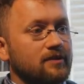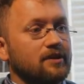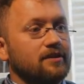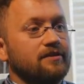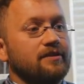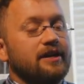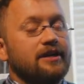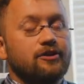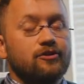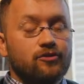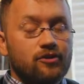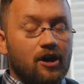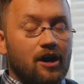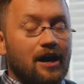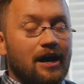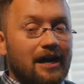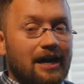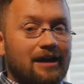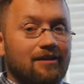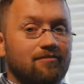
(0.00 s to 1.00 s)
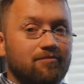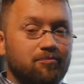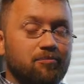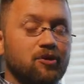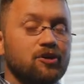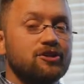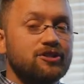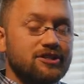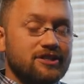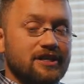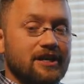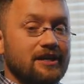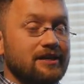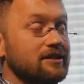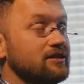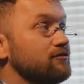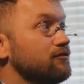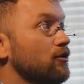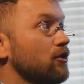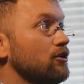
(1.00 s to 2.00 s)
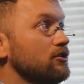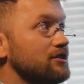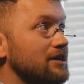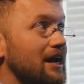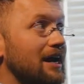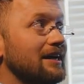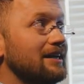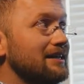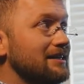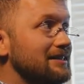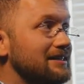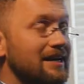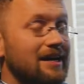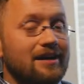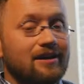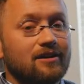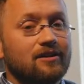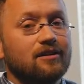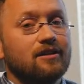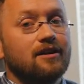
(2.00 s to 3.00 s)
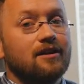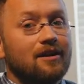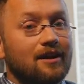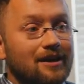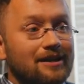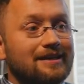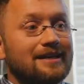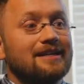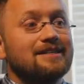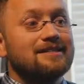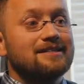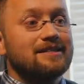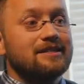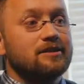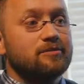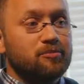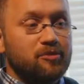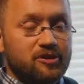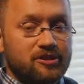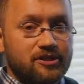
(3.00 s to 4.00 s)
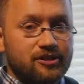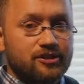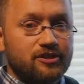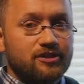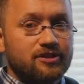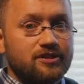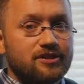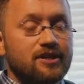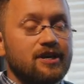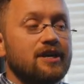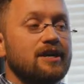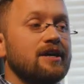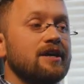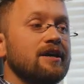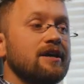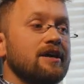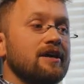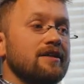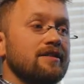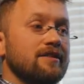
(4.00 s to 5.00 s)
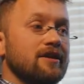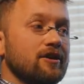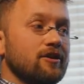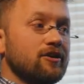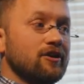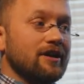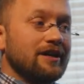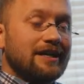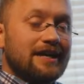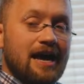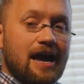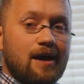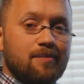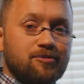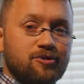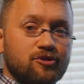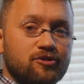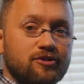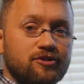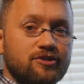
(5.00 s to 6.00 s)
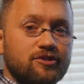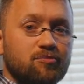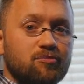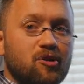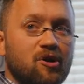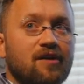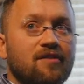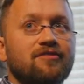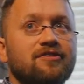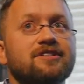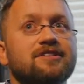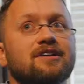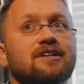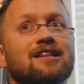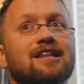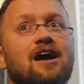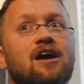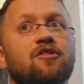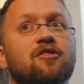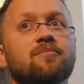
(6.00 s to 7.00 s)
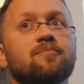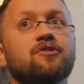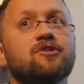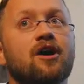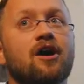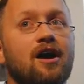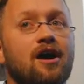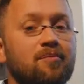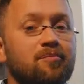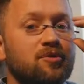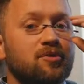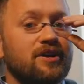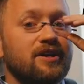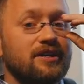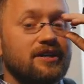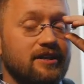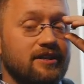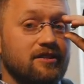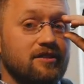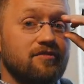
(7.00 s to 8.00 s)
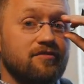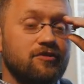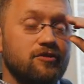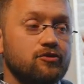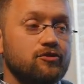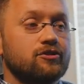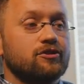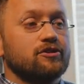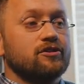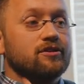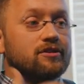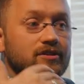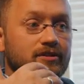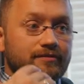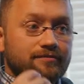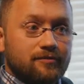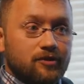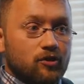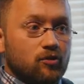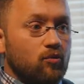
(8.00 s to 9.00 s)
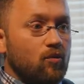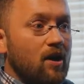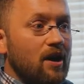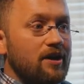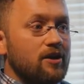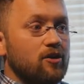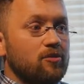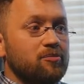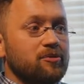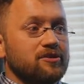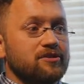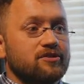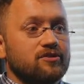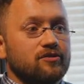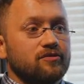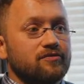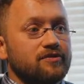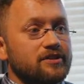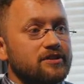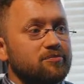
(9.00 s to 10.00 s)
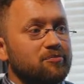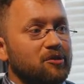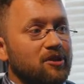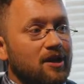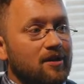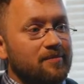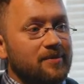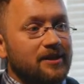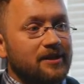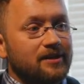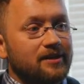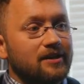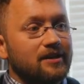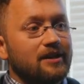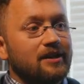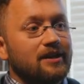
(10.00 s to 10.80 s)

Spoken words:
They do not have puts yet, as far as I can tell, against these positions that are going to capture in some profits and allow them to operate in the future. They're wide open. So if this plummeted,